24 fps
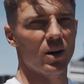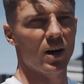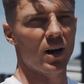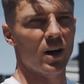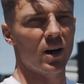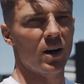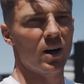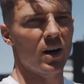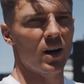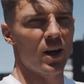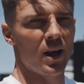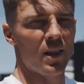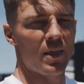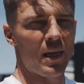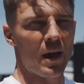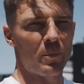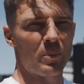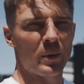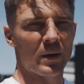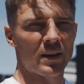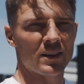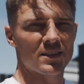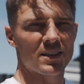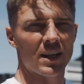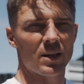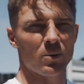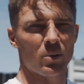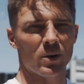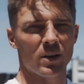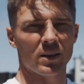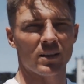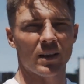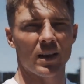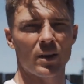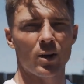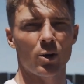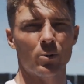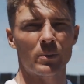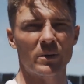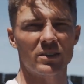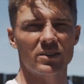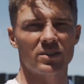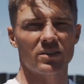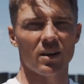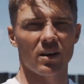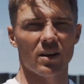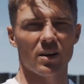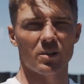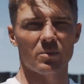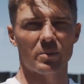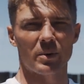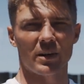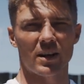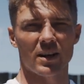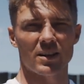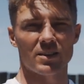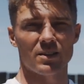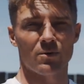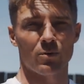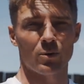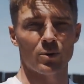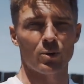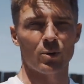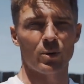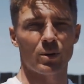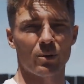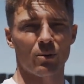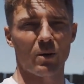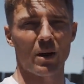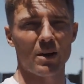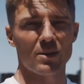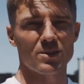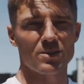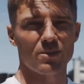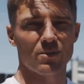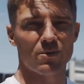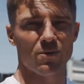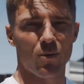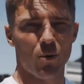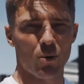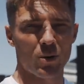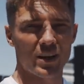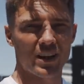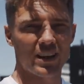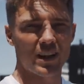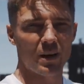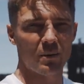Uh, that being said, we're going to let Obi start because if we're doing rounds of 40,